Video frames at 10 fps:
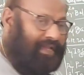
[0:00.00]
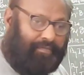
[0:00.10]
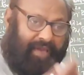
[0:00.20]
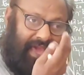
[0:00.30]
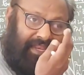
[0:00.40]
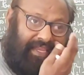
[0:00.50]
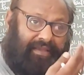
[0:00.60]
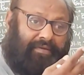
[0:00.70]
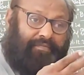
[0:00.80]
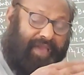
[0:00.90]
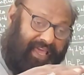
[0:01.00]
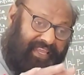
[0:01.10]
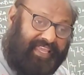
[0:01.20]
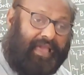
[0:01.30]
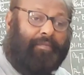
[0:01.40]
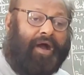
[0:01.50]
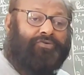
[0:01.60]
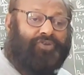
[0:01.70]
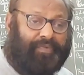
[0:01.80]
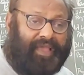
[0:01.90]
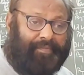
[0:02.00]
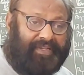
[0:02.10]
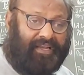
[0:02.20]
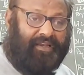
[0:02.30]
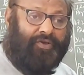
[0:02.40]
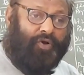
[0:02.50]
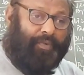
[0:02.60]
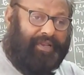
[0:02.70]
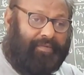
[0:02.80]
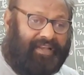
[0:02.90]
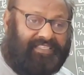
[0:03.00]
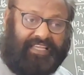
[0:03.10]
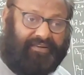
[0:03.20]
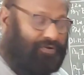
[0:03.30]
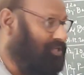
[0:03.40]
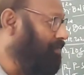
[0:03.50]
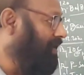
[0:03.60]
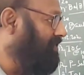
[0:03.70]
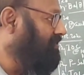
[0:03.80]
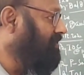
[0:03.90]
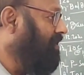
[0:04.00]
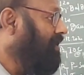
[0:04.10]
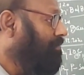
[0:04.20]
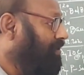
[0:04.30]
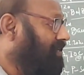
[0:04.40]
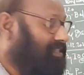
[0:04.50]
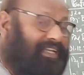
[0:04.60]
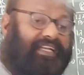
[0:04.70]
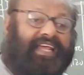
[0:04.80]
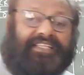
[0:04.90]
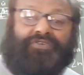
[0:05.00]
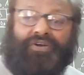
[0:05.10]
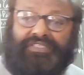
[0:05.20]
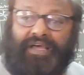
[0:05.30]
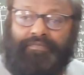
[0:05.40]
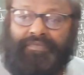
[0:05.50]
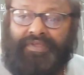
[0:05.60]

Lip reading: varying amount of capital, opening balance and closing balance. But it has got some,